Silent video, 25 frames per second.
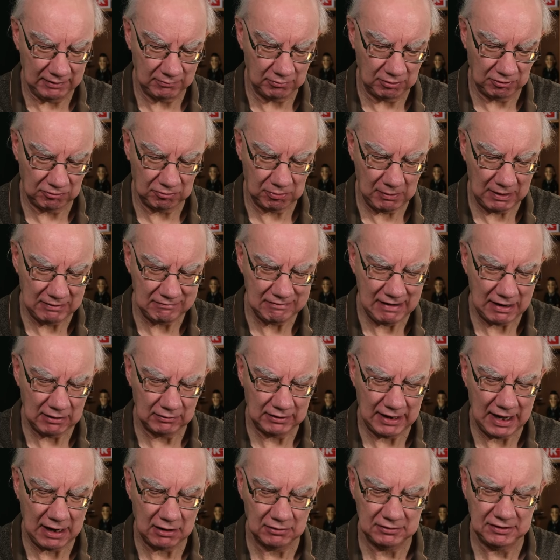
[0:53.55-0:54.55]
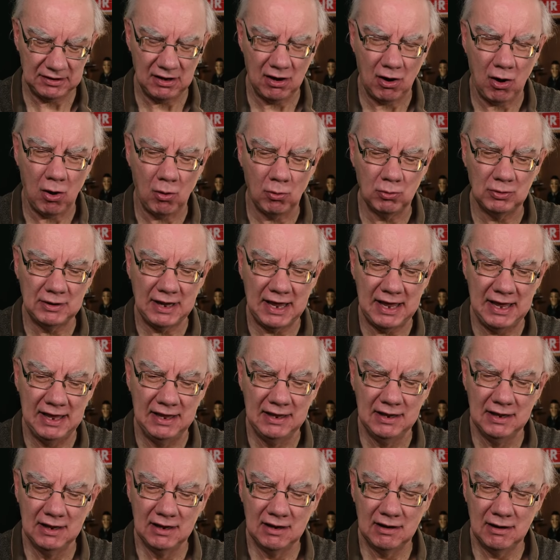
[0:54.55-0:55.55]
Which way round, how do you hold it?
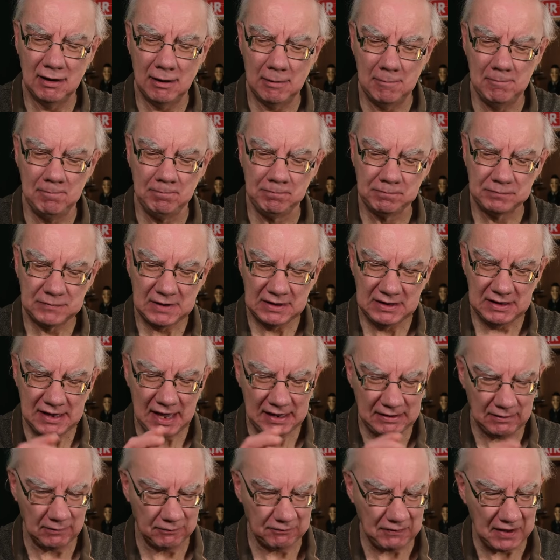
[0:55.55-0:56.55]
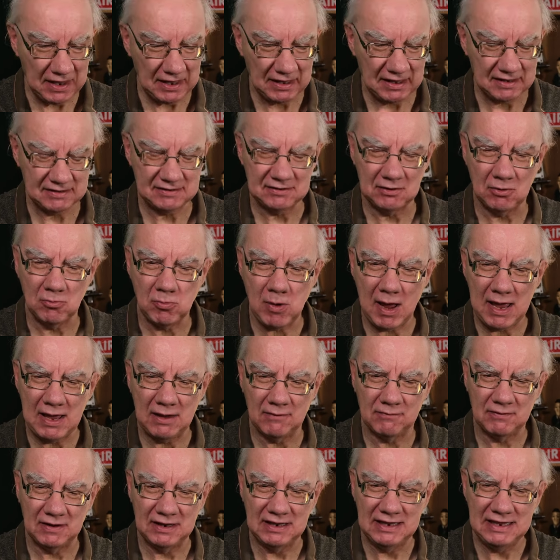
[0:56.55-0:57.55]
You get your fingers in the way
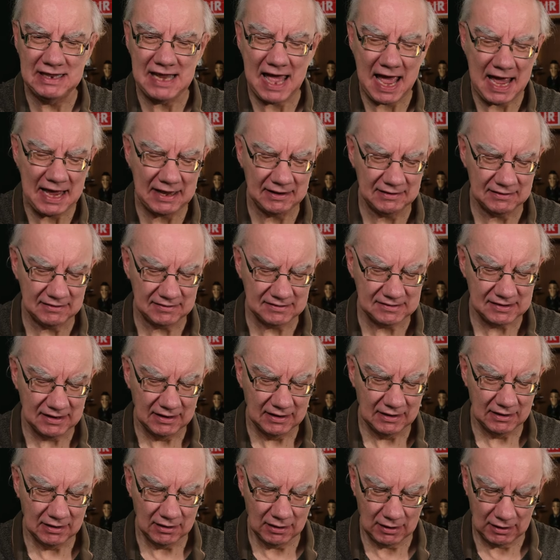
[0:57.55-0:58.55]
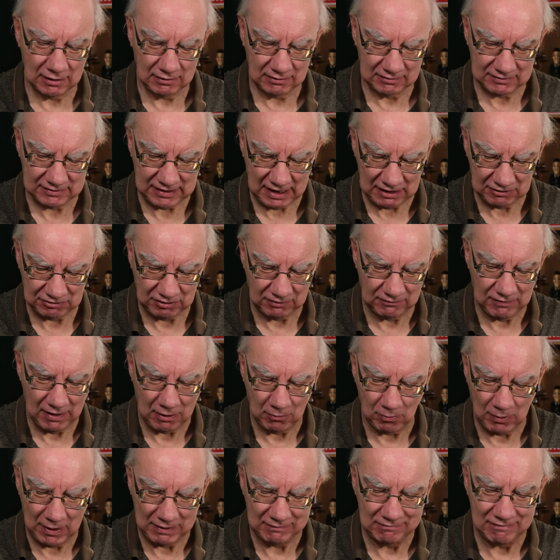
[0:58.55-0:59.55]
of a lens. It's actually that
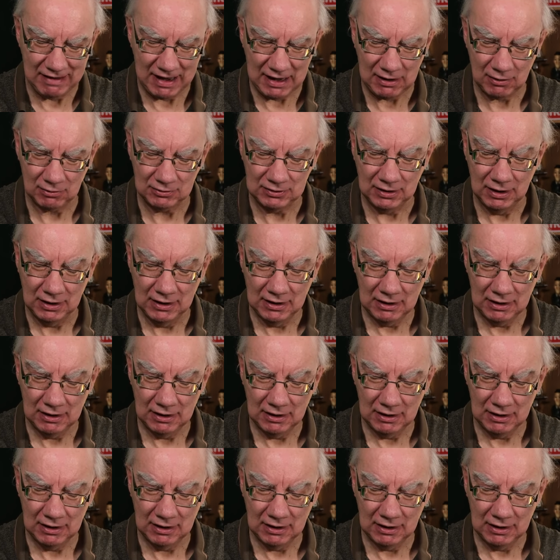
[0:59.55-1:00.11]
way round.